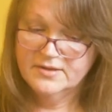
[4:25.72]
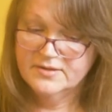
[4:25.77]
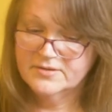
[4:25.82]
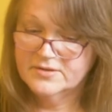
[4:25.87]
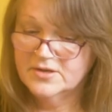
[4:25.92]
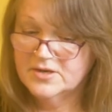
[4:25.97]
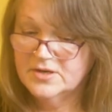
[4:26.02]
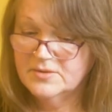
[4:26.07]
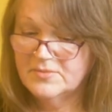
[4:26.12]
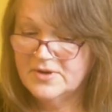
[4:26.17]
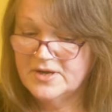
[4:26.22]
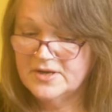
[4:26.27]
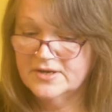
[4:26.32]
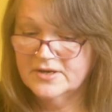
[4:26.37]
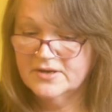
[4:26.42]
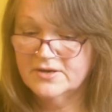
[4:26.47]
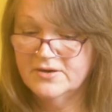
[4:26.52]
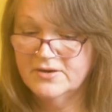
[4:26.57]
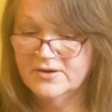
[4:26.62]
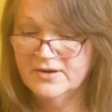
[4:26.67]
The
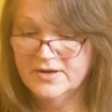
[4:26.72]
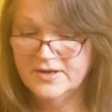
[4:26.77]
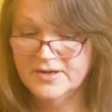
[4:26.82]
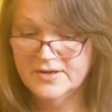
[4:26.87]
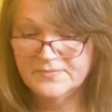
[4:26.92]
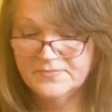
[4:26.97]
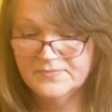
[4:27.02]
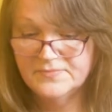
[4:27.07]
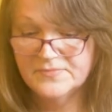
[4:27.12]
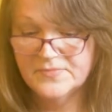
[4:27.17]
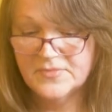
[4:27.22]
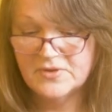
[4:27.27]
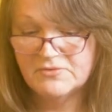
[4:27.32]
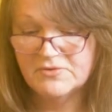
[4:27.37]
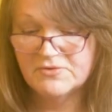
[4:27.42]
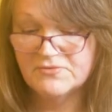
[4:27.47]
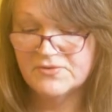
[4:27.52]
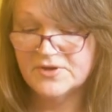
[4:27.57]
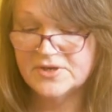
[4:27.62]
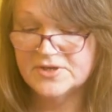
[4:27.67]
Namanakaya
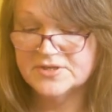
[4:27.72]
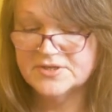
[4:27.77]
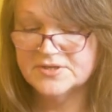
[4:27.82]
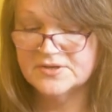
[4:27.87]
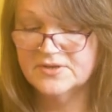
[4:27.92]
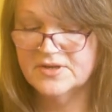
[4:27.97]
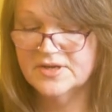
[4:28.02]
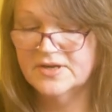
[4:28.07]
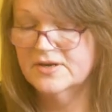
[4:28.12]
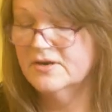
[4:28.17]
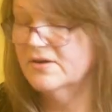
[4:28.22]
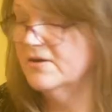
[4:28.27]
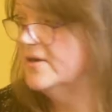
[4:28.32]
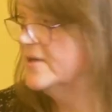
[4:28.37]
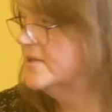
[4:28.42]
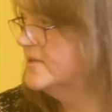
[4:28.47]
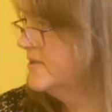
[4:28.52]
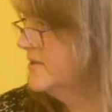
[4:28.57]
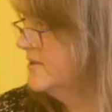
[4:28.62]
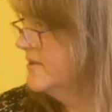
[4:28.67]
refers to the
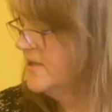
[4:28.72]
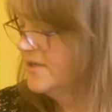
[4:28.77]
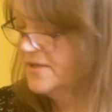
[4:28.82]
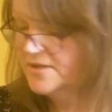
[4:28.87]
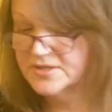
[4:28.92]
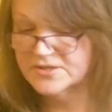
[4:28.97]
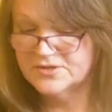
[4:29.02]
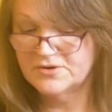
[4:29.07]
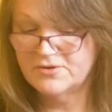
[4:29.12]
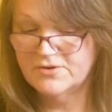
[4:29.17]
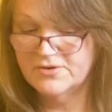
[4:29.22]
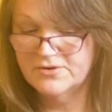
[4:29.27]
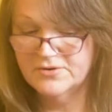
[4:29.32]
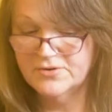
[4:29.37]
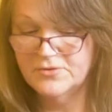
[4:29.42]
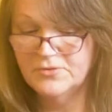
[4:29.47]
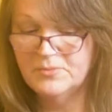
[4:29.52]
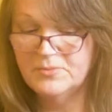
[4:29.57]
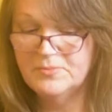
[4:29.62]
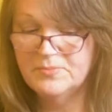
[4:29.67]
enlightened
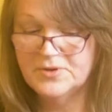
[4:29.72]
historical